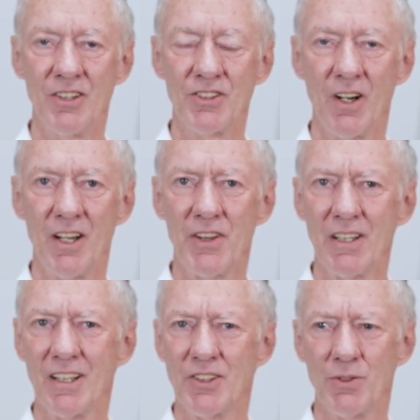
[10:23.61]
So I
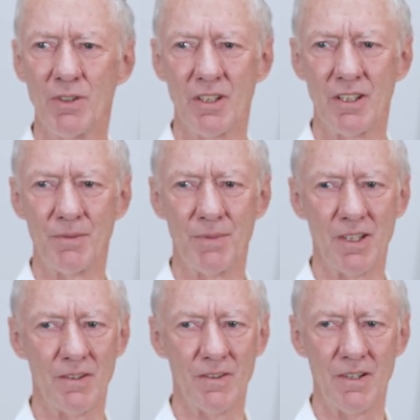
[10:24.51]
think that's really
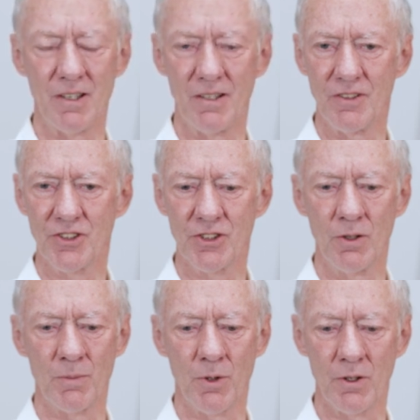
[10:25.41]
been
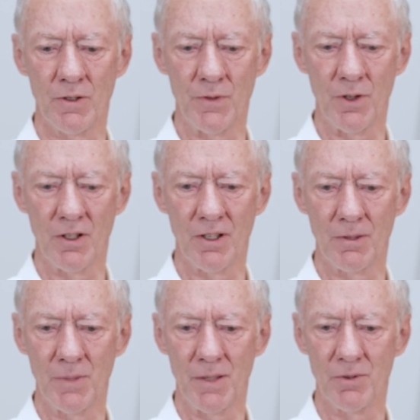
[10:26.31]
so important for our
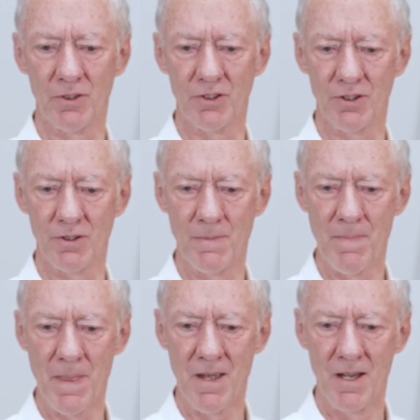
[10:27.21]
young people to,
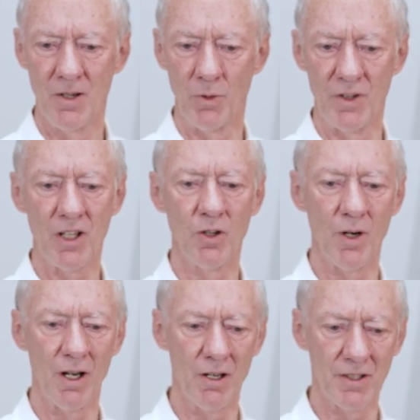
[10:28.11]
when they
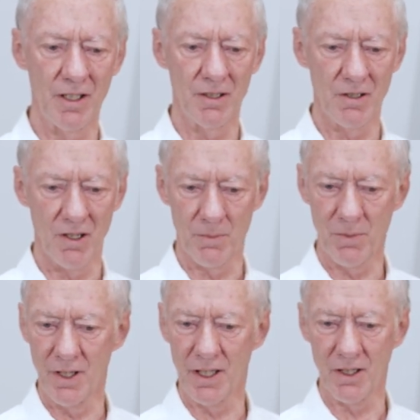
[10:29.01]
go out and are
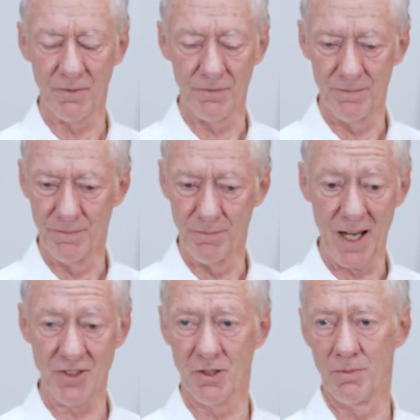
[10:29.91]
playing
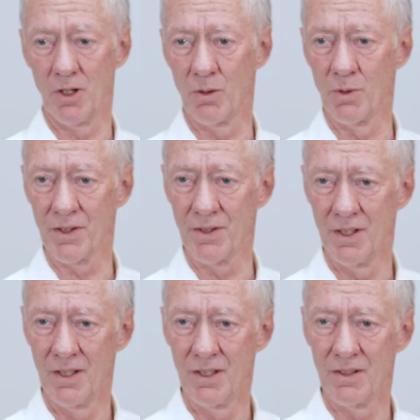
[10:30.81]
basketball with
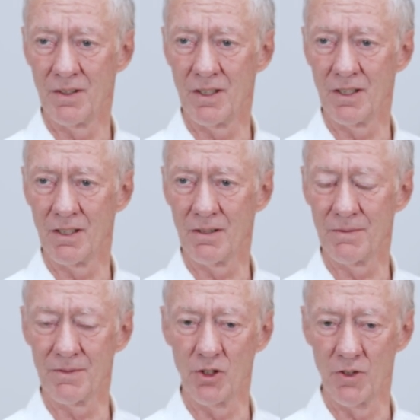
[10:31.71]
the
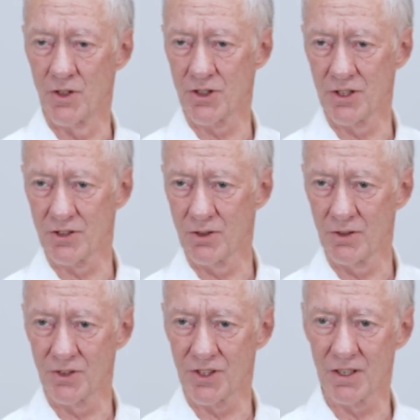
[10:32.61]
university
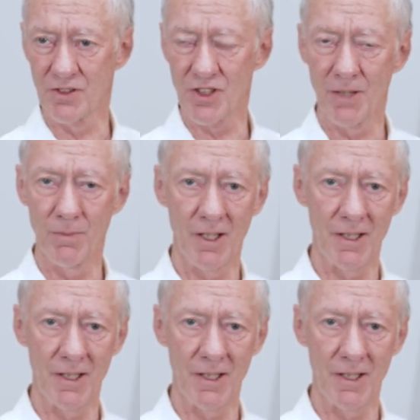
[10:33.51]
students at Chiang